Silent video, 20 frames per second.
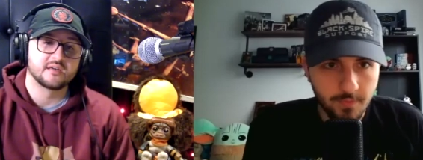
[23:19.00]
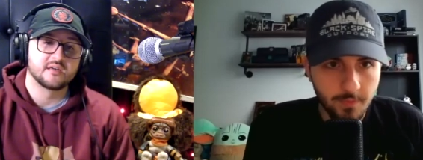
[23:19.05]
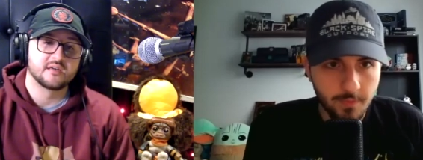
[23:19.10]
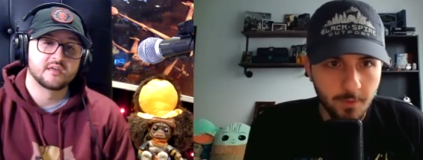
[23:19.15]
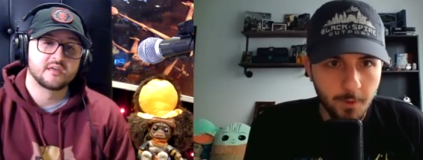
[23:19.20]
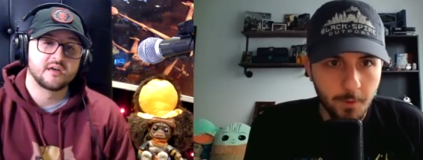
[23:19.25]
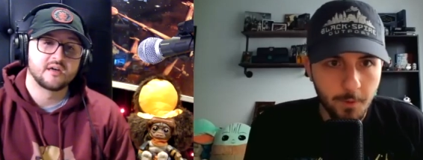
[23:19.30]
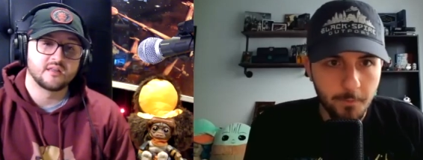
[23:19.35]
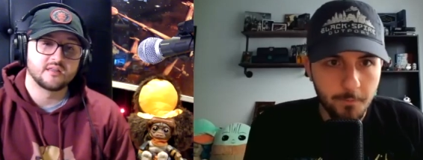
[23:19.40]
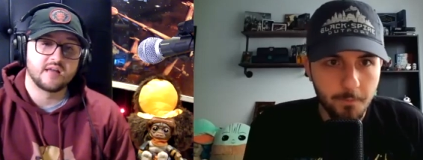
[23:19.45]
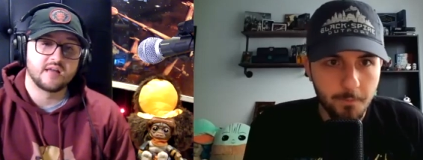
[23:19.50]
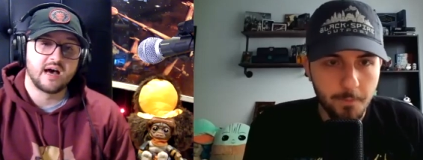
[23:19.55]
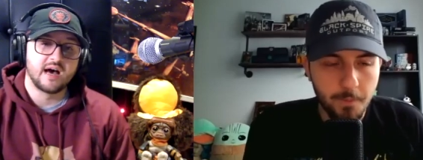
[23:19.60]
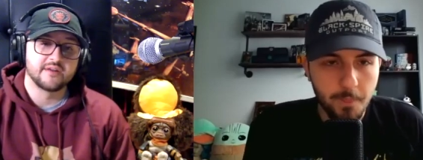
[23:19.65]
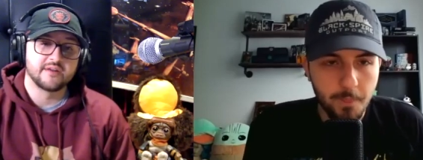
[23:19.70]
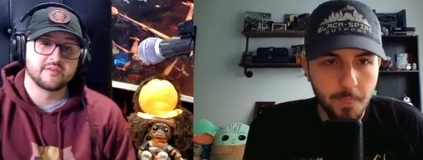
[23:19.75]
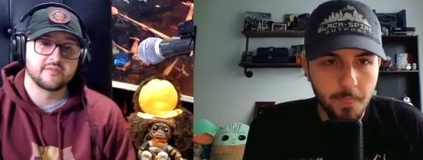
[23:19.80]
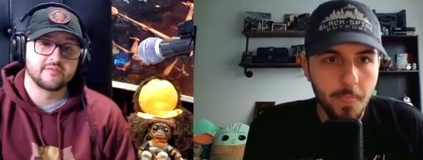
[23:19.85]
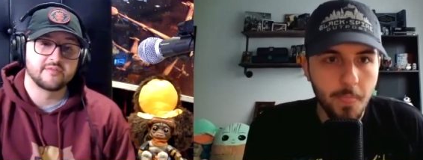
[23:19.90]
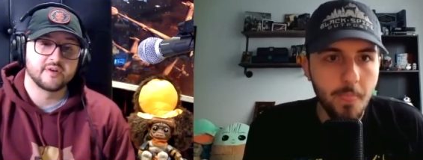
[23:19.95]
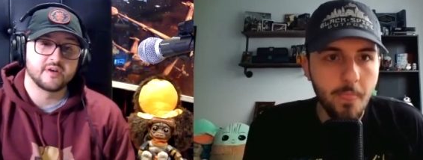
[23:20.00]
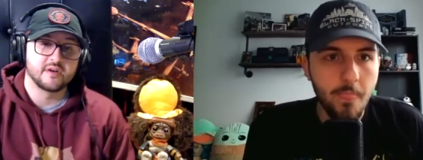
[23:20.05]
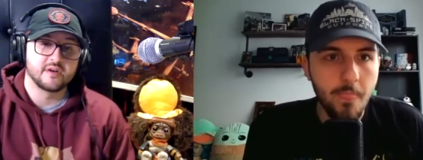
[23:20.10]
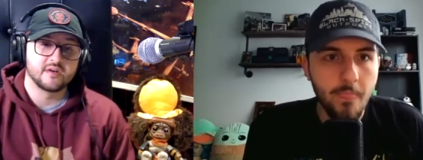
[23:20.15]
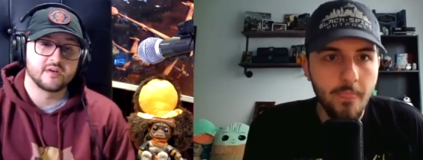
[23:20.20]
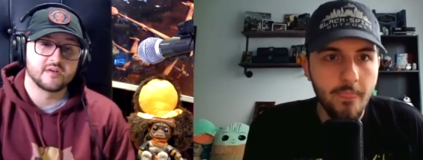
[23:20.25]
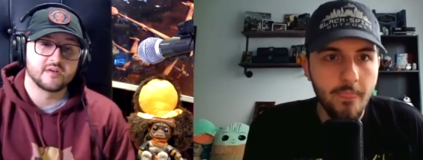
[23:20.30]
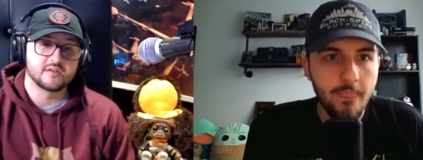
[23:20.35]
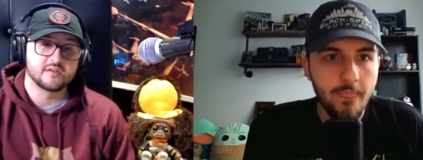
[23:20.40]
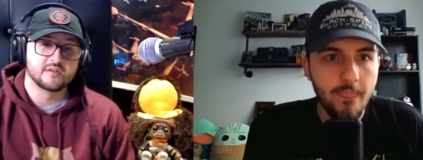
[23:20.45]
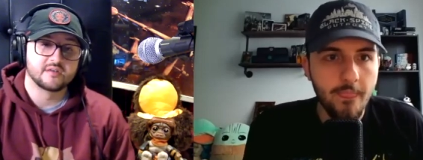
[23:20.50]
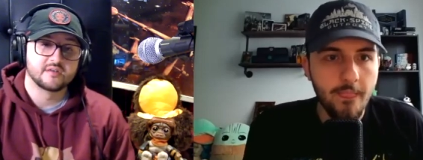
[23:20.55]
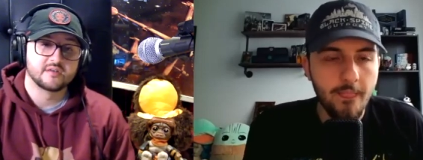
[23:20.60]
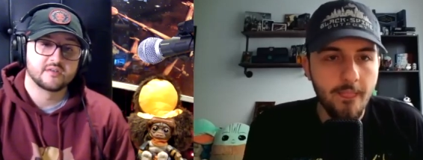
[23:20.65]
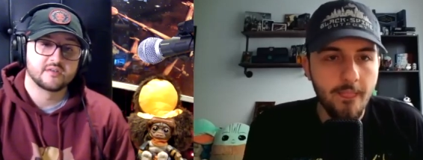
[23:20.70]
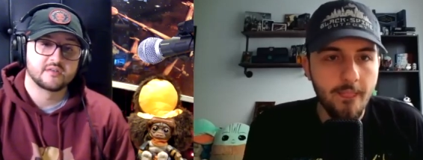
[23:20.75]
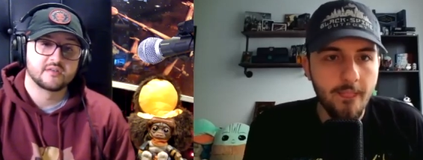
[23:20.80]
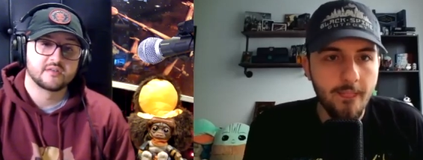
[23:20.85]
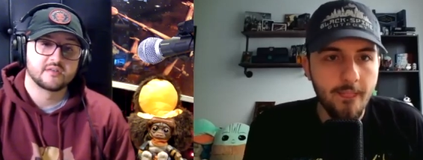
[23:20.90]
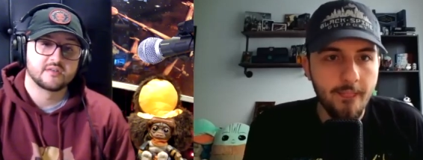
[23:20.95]
Speaker 1: lot of
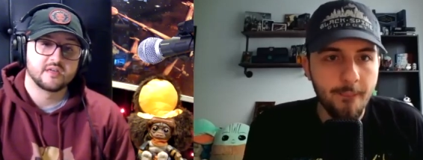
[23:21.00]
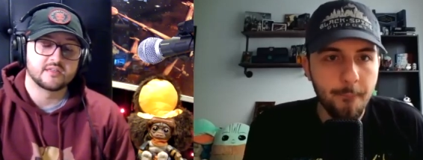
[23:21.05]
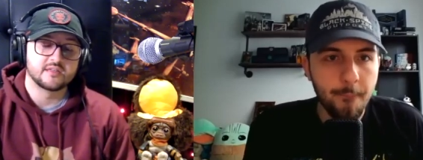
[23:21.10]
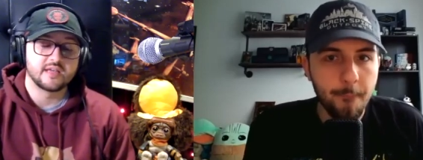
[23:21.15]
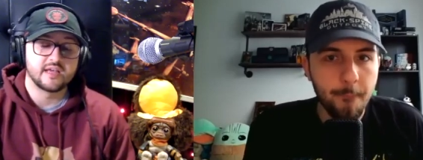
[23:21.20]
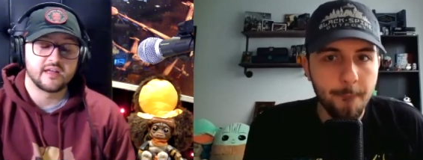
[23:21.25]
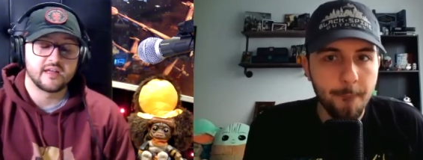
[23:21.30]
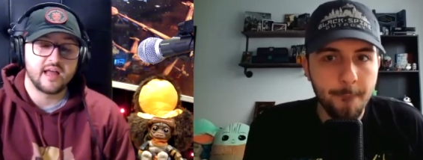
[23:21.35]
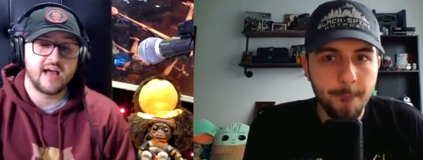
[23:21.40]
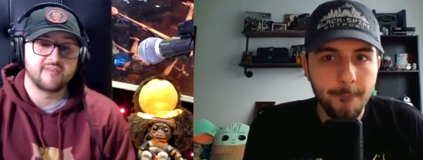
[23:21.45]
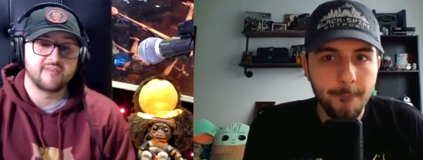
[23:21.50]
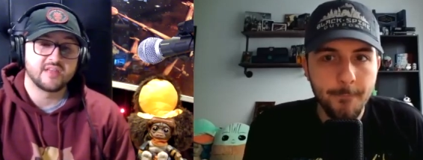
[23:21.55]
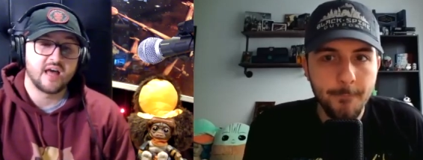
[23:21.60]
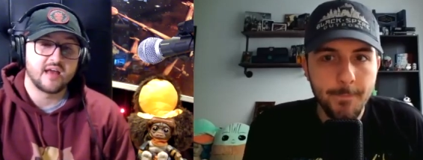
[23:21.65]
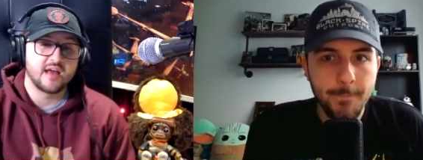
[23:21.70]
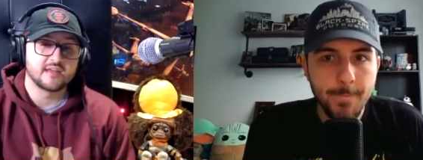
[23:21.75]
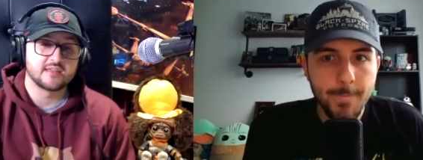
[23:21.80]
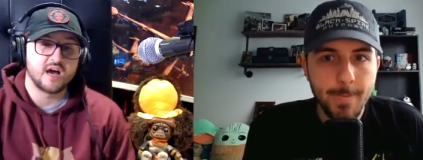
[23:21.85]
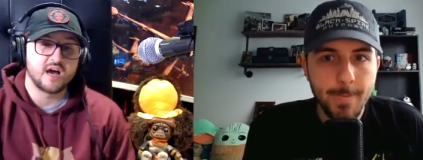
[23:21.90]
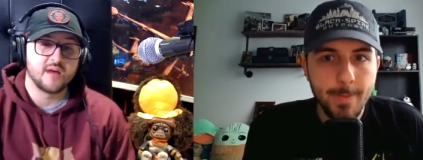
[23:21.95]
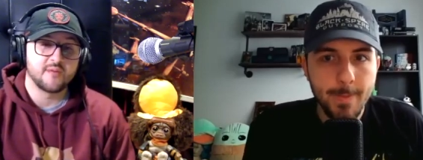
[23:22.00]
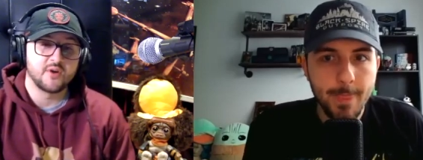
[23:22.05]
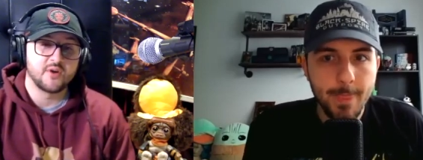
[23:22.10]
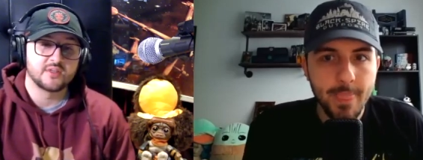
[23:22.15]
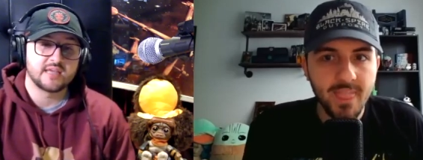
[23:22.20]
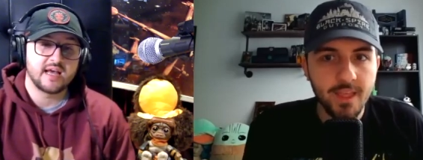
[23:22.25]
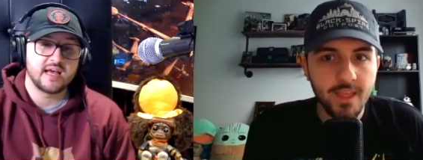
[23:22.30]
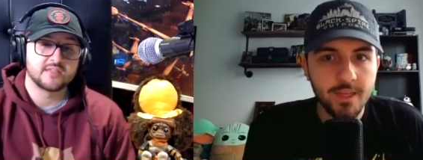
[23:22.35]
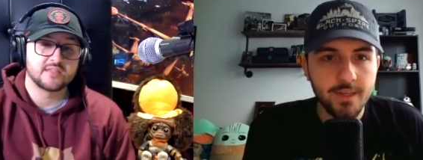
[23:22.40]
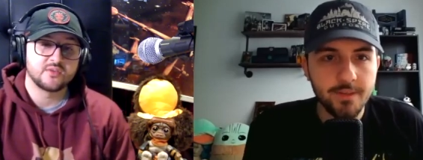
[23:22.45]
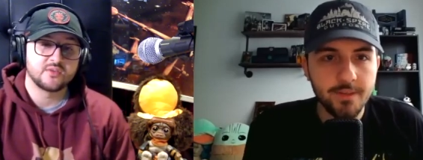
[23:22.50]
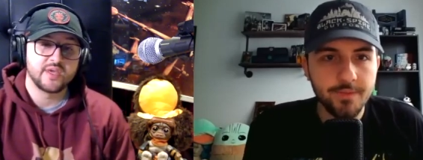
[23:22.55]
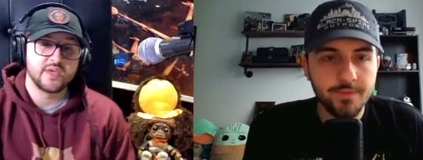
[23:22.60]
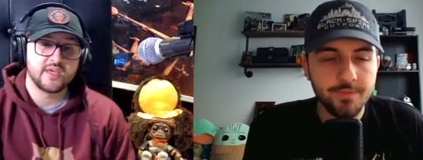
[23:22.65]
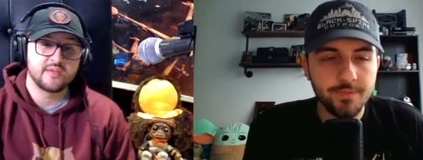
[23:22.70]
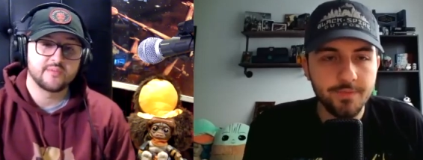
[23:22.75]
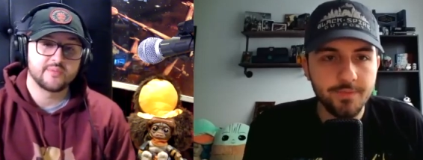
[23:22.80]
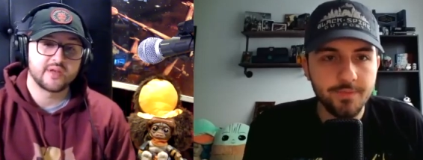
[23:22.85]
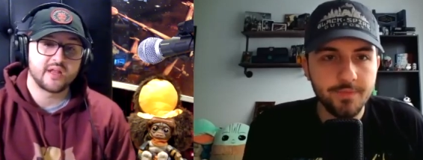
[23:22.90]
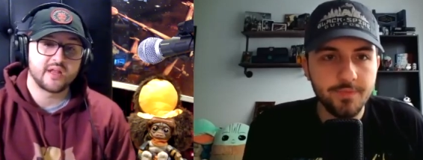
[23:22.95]
time on Tatooine, but
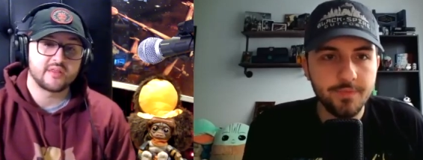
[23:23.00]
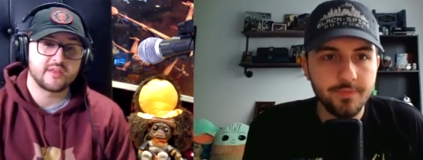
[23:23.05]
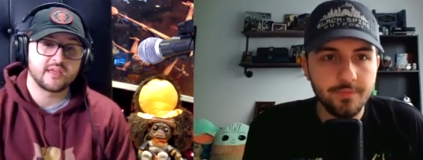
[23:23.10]
I think